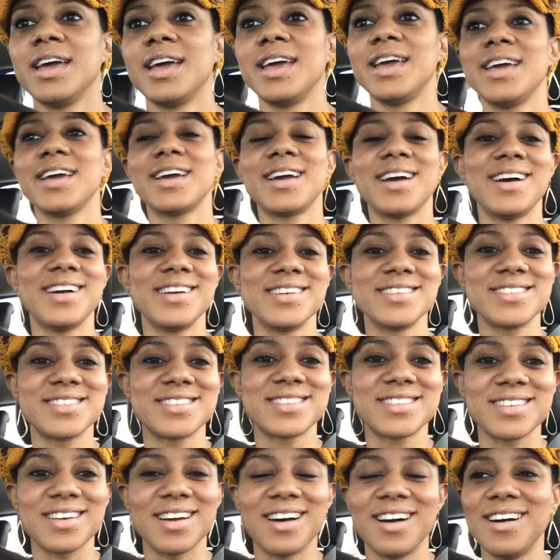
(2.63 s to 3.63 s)
Hey
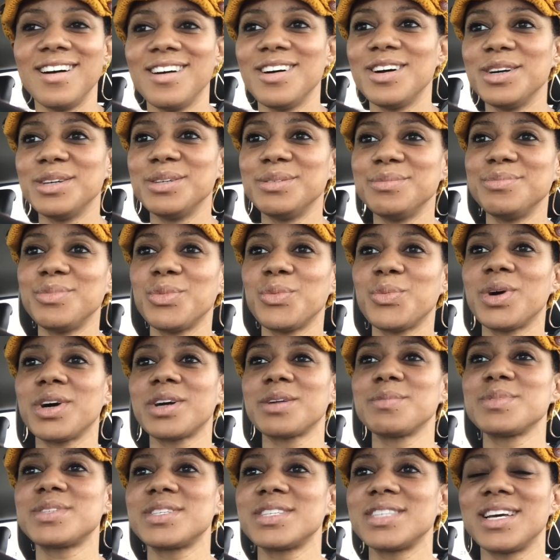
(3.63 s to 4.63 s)
guys,
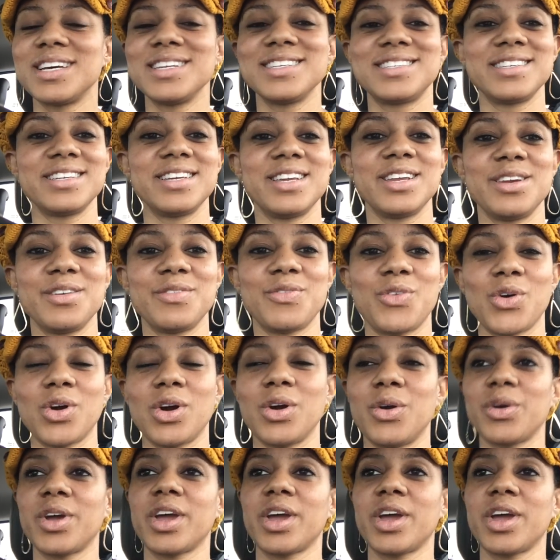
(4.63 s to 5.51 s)
welcome to 1984.